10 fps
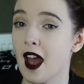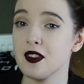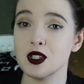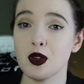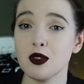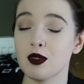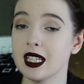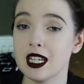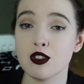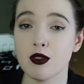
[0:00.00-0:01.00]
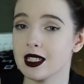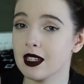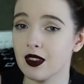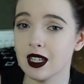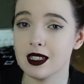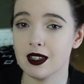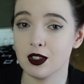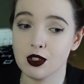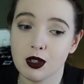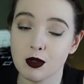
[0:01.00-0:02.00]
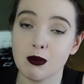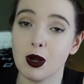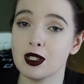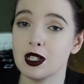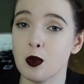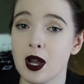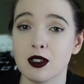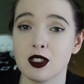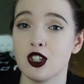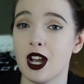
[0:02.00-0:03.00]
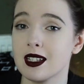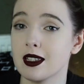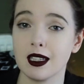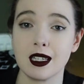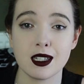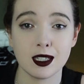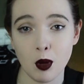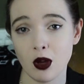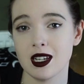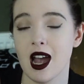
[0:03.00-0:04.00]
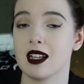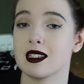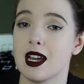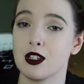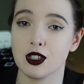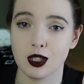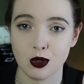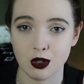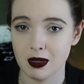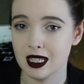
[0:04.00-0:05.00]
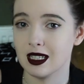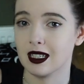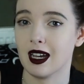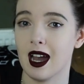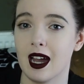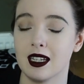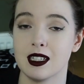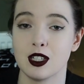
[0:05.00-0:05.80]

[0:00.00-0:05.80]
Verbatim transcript: and there's other really interesting things in the description box as well such as the link to the podcast and to social media and